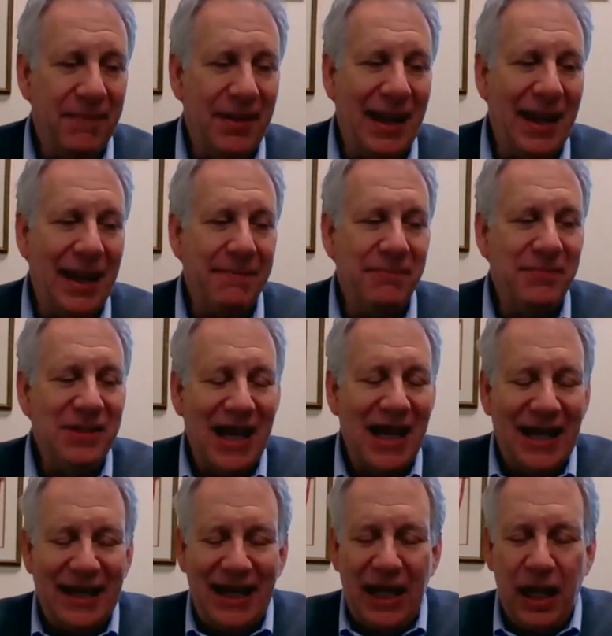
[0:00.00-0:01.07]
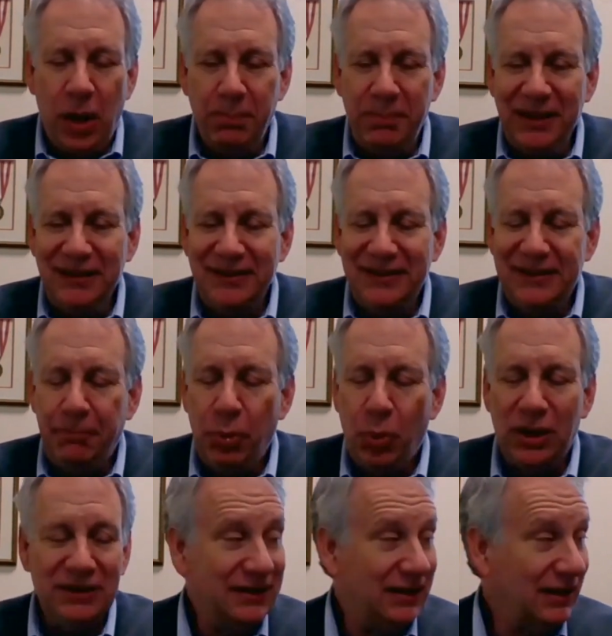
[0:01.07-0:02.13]
aimed at helping
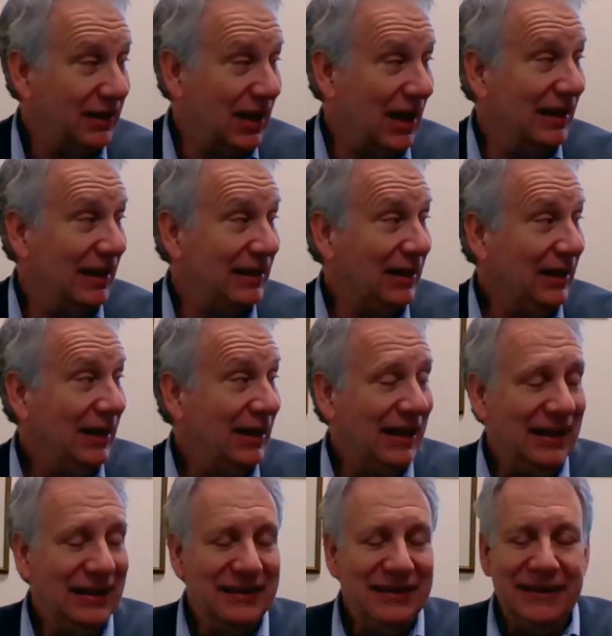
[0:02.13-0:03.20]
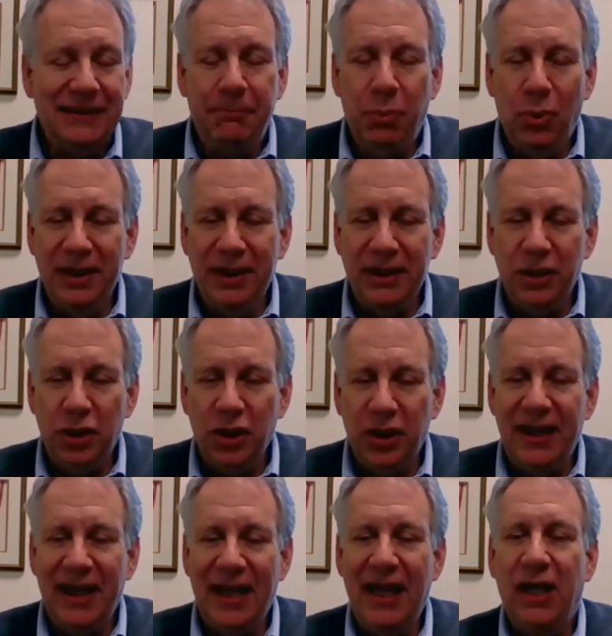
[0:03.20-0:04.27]
support the gut and supporting
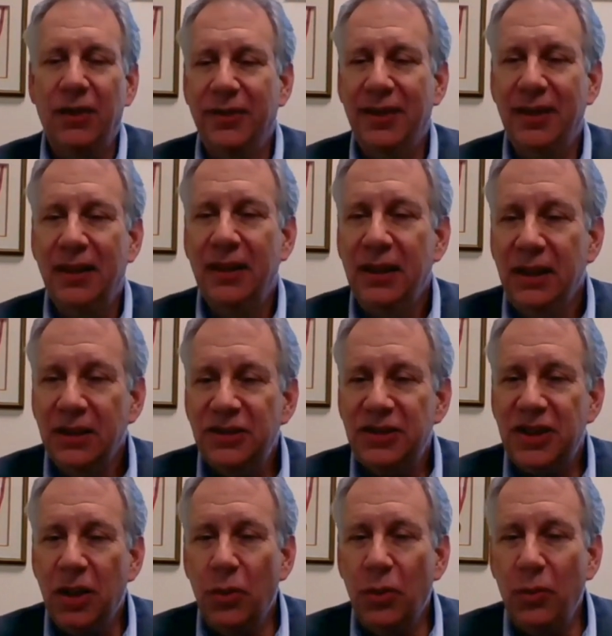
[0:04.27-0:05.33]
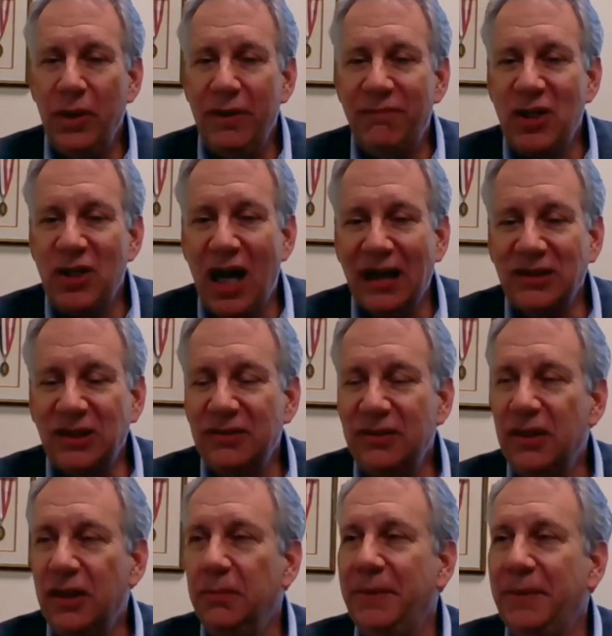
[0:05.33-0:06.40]
good health. So we've talked a
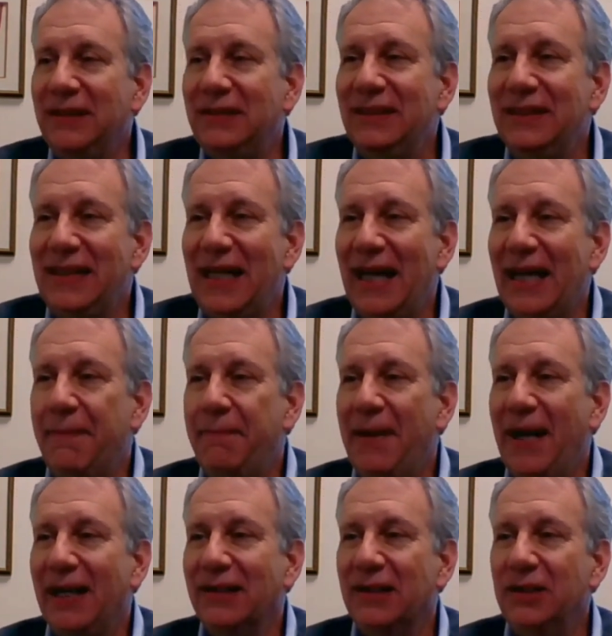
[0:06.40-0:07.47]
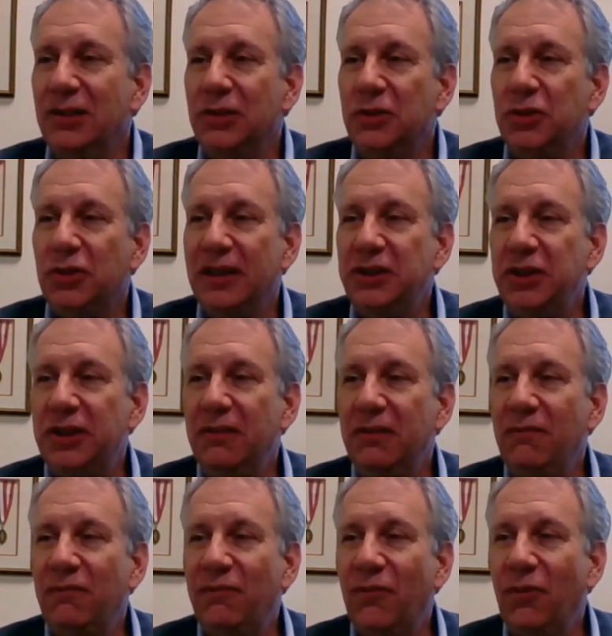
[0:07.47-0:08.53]
little bit today about the
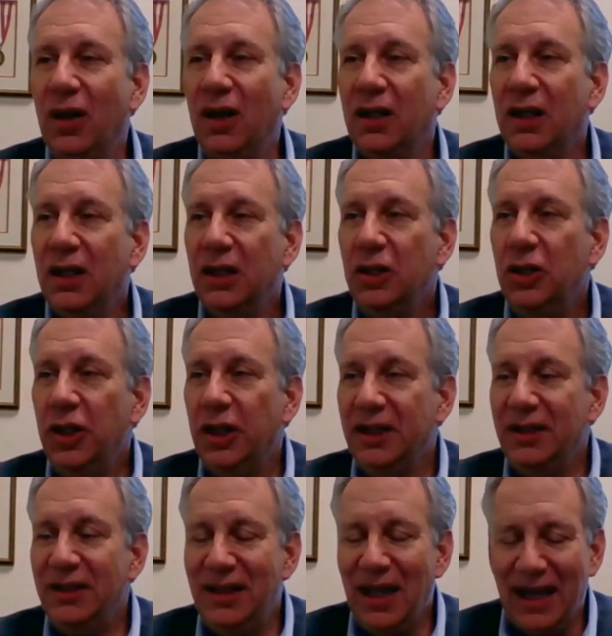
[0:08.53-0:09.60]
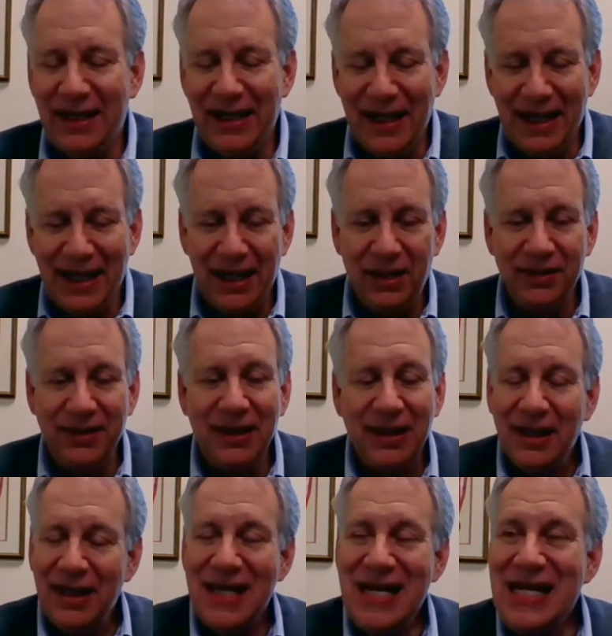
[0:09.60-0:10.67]
nutrition for good gut health.
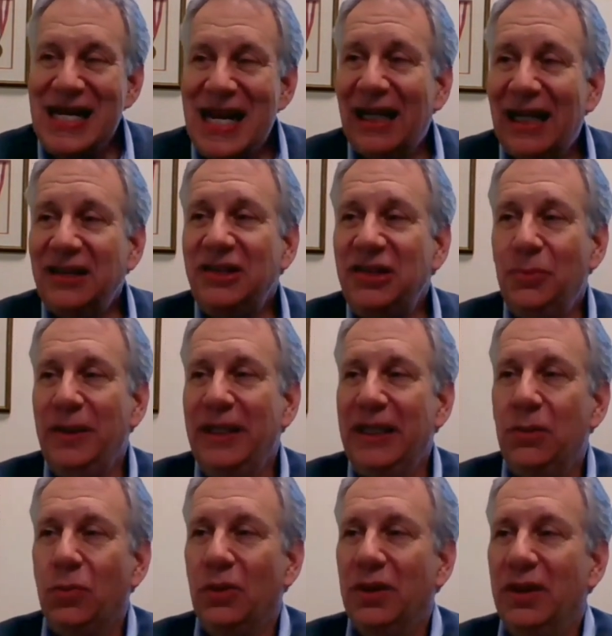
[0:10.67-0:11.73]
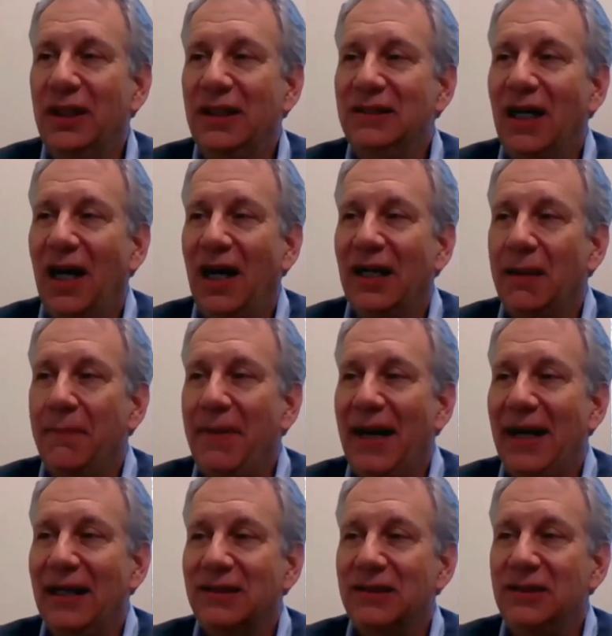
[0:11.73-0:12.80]
Next week, we're going to talk
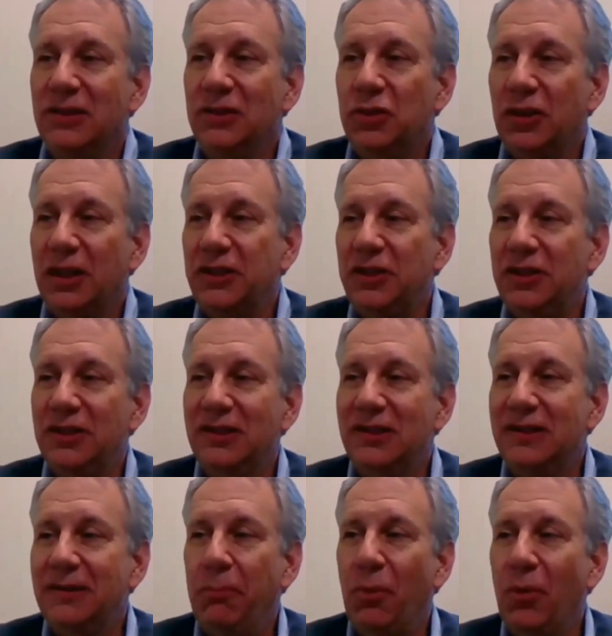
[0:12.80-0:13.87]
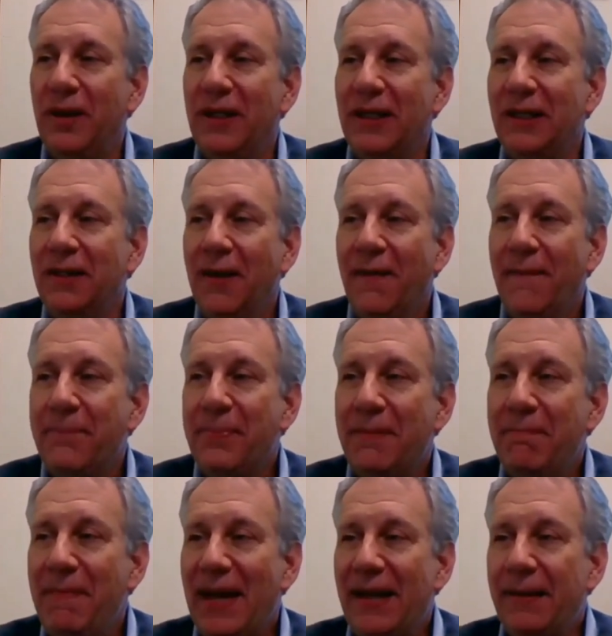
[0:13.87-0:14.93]
about the nutrition supporting
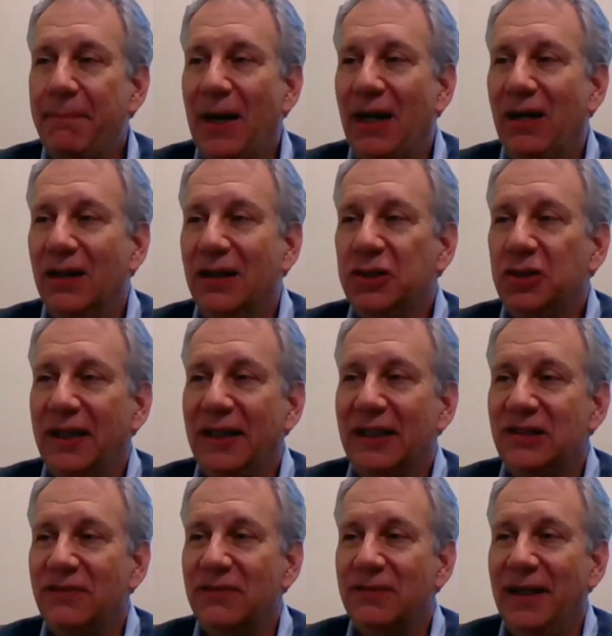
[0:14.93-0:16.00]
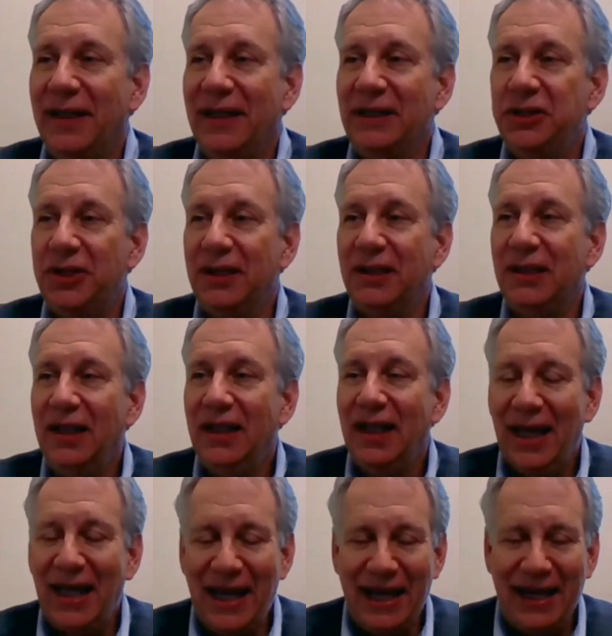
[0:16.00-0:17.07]
metabolic transformation
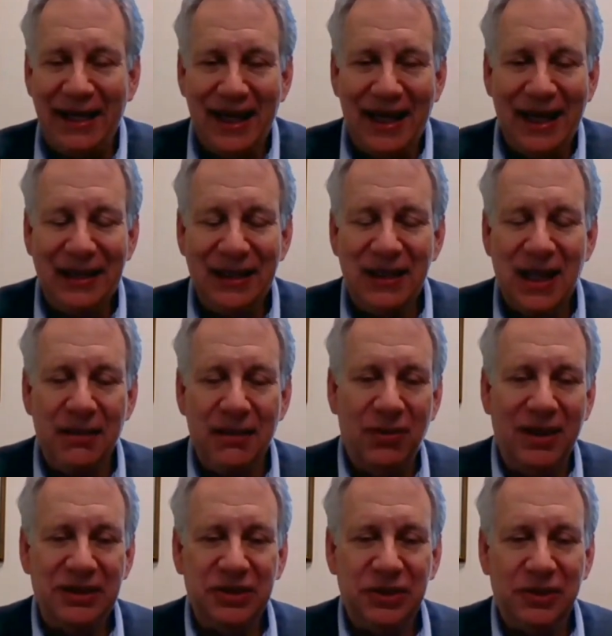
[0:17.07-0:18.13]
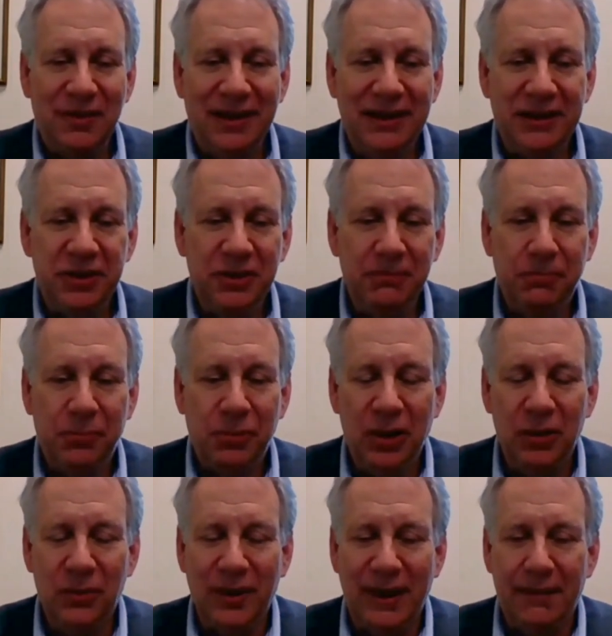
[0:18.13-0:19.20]
and a gut restoration
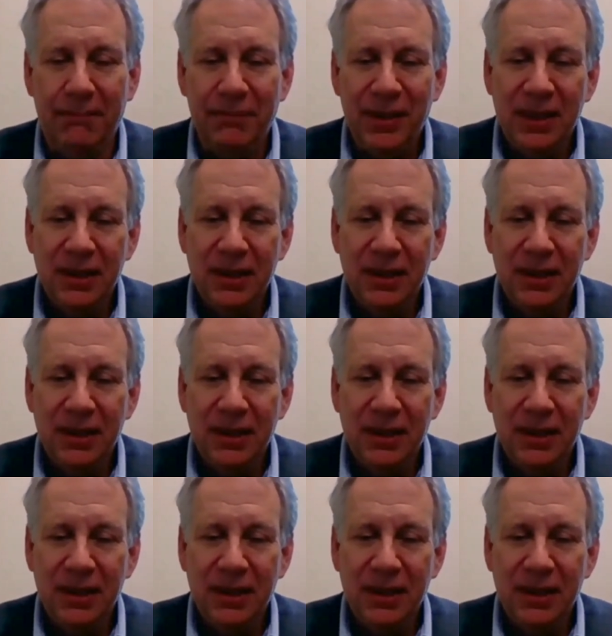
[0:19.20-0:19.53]
program.